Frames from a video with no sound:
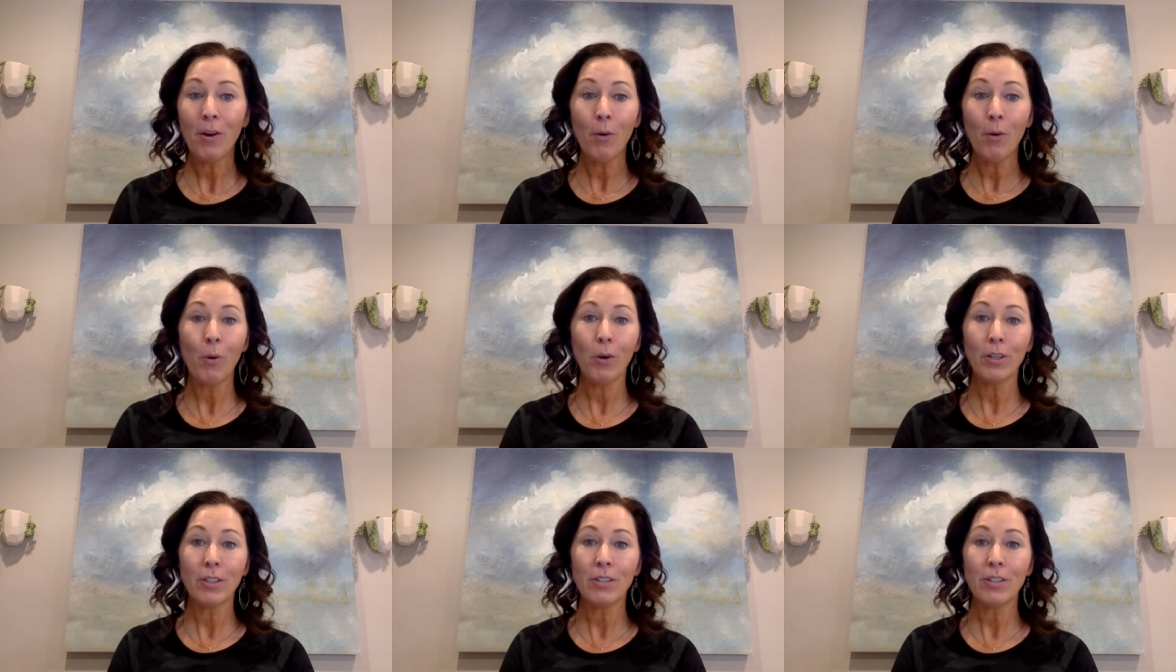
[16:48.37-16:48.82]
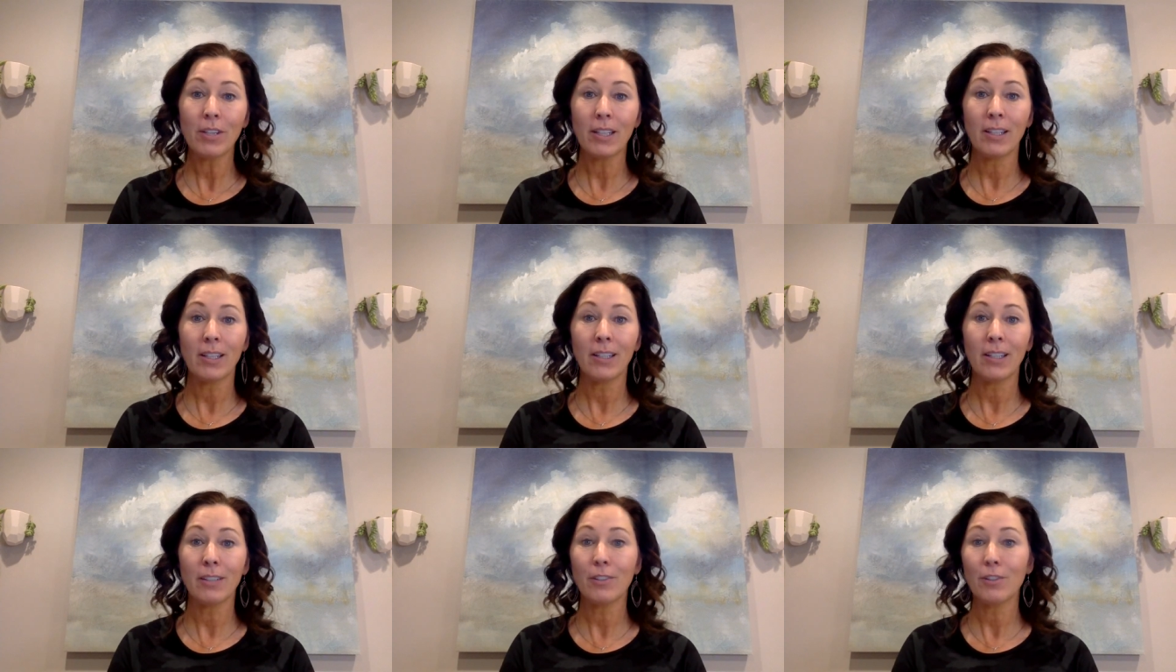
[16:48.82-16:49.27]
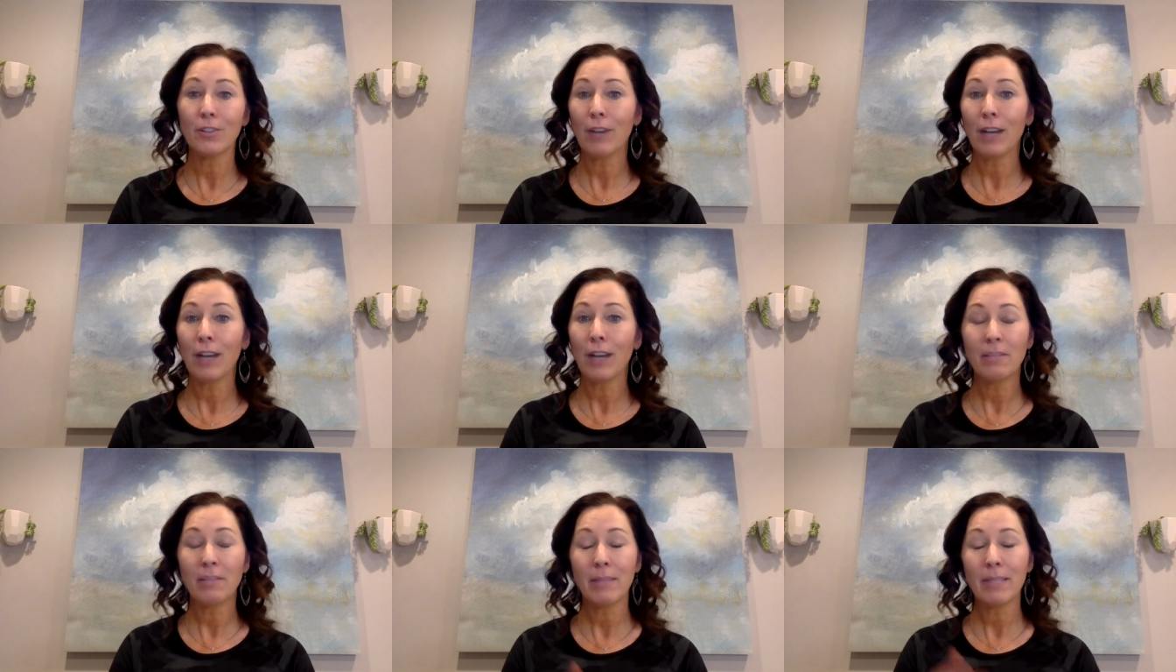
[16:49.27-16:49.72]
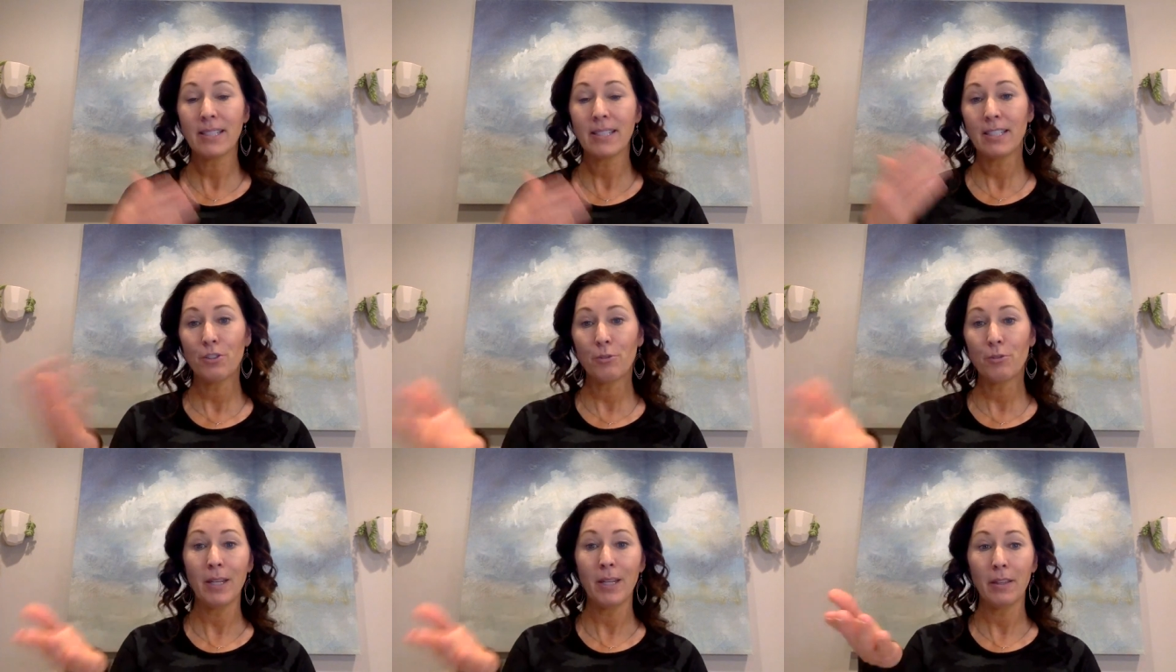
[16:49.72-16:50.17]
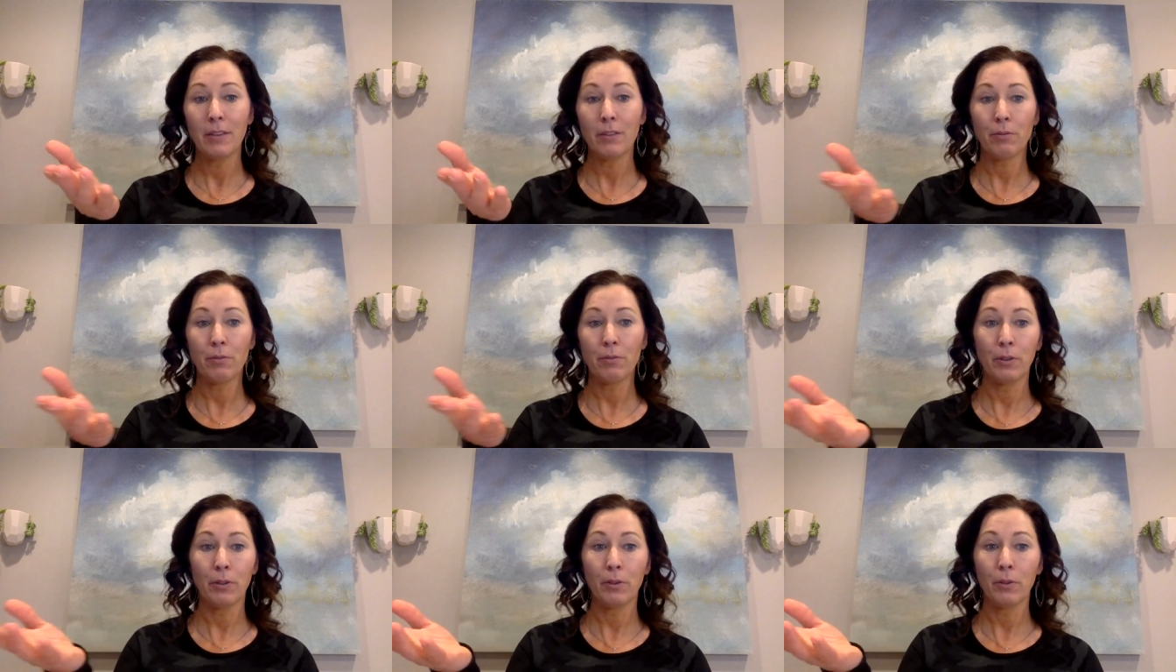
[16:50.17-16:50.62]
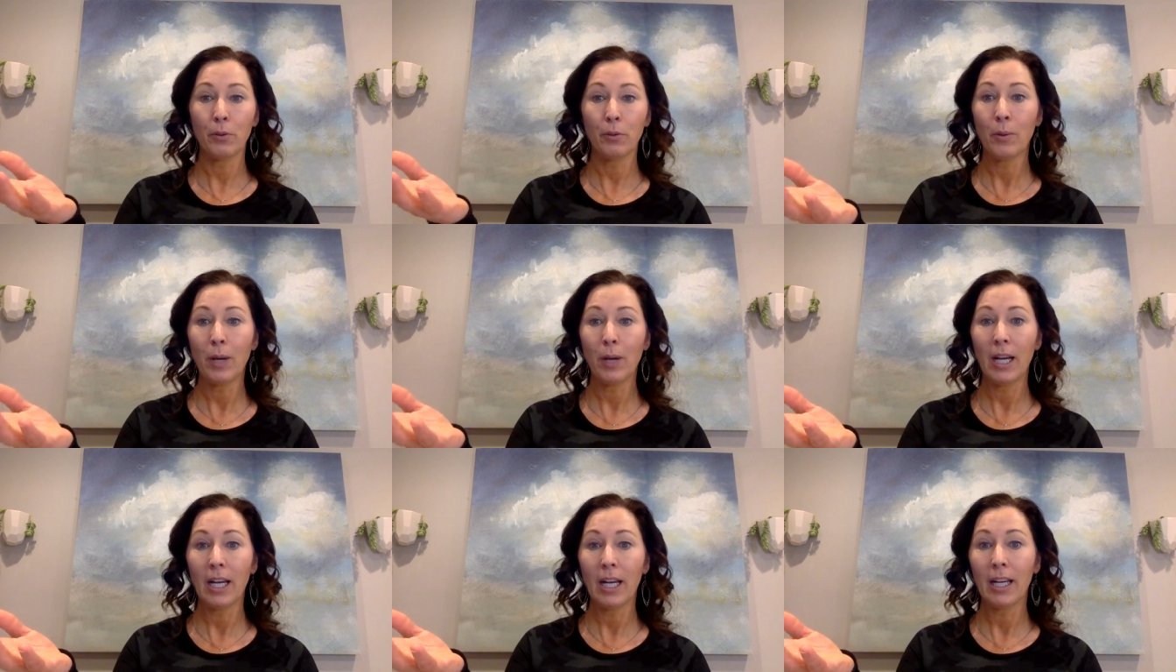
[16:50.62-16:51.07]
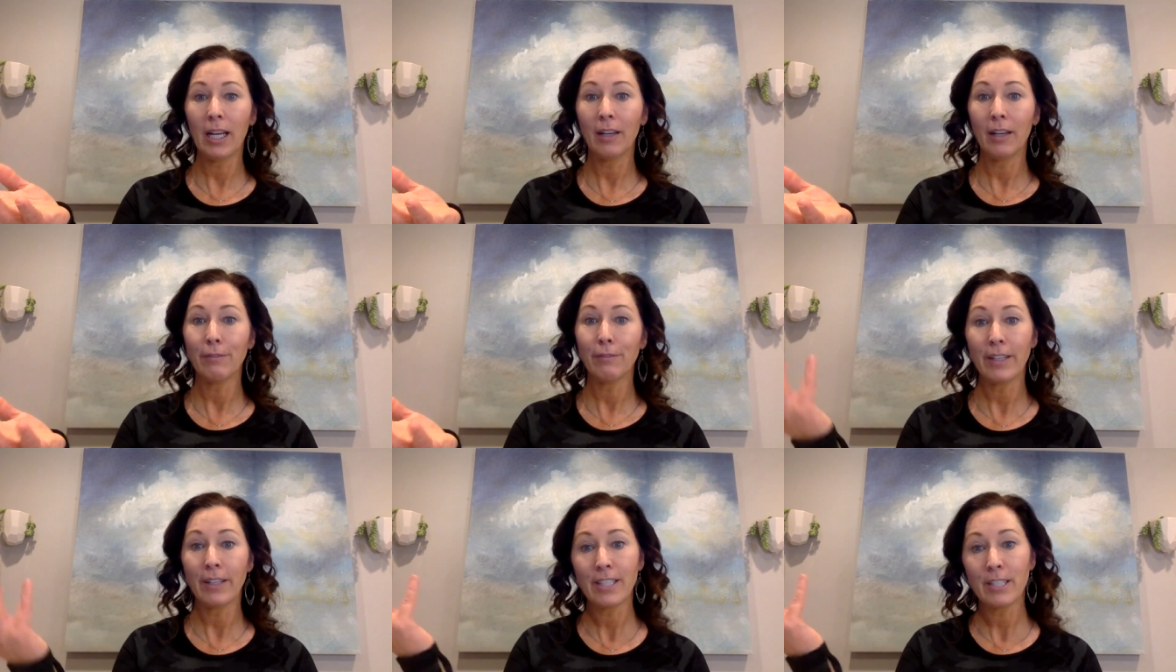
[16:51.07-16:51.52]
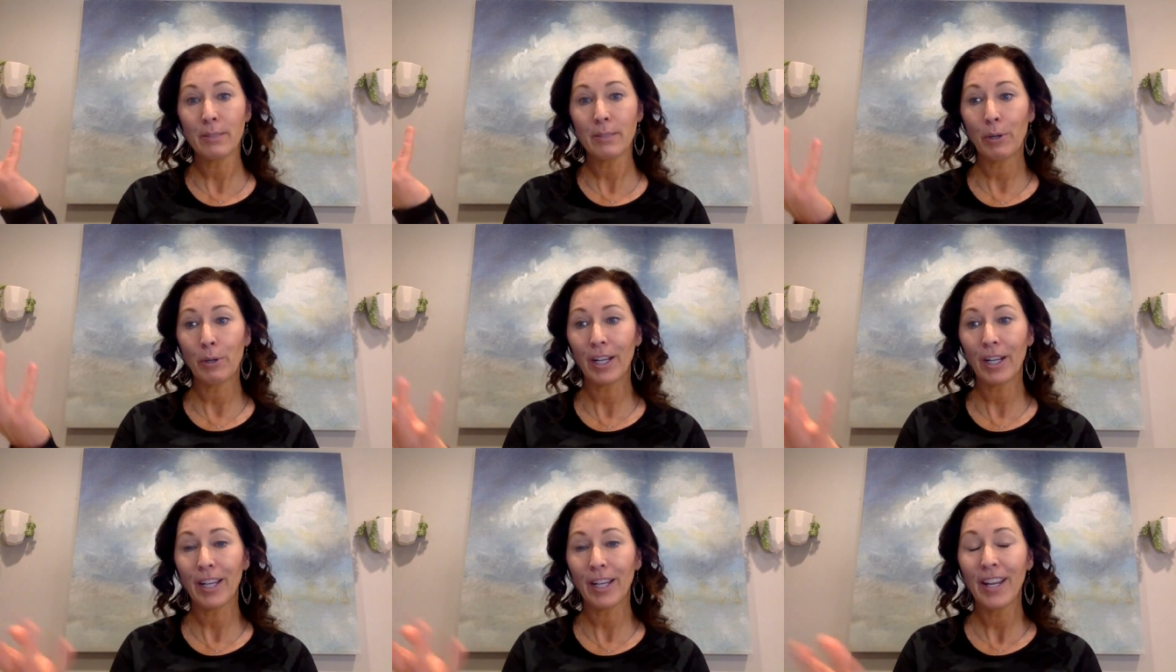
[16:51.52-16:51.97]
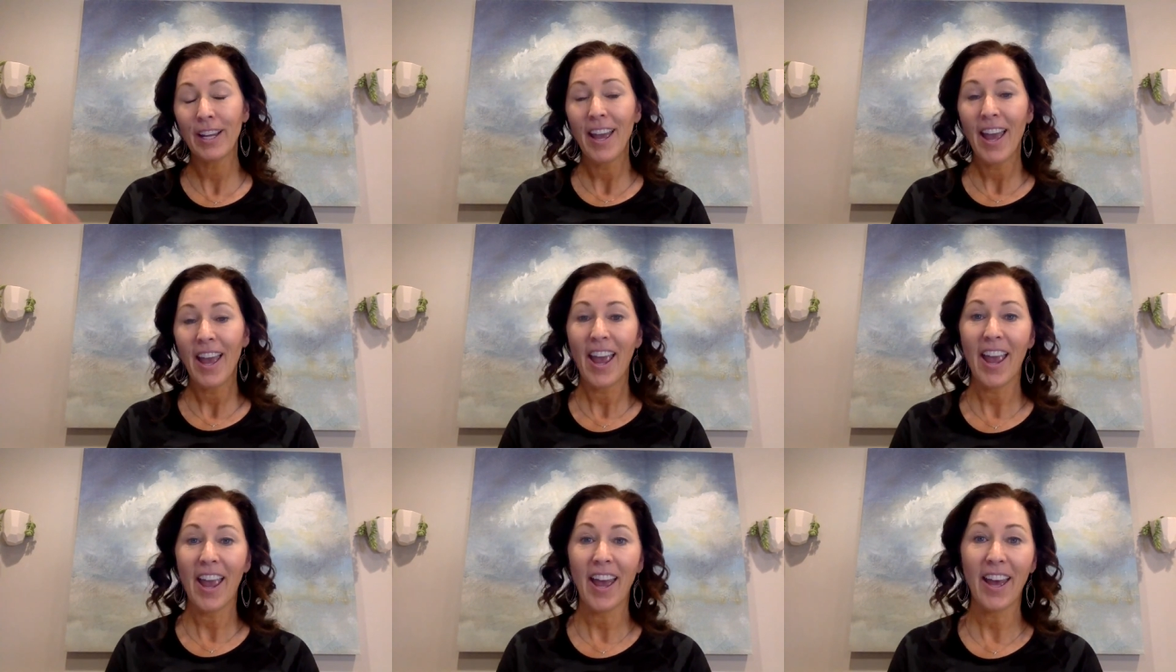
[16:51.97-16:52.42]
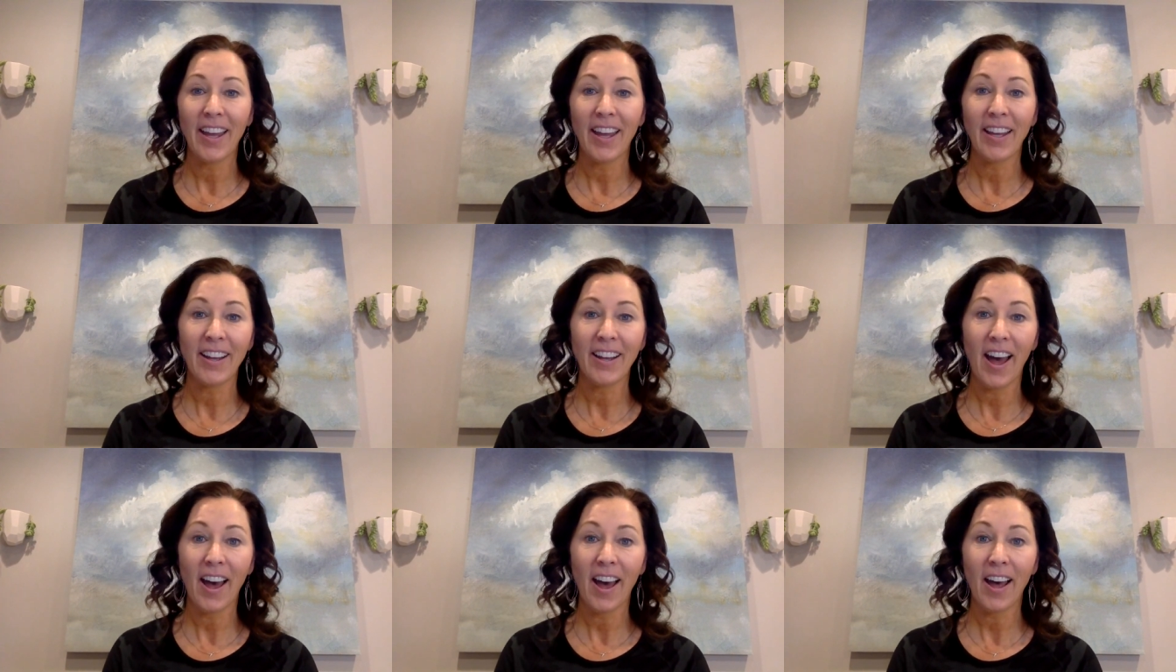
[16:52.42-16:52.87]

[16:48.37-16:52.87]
or you can direct message me through Facebook. And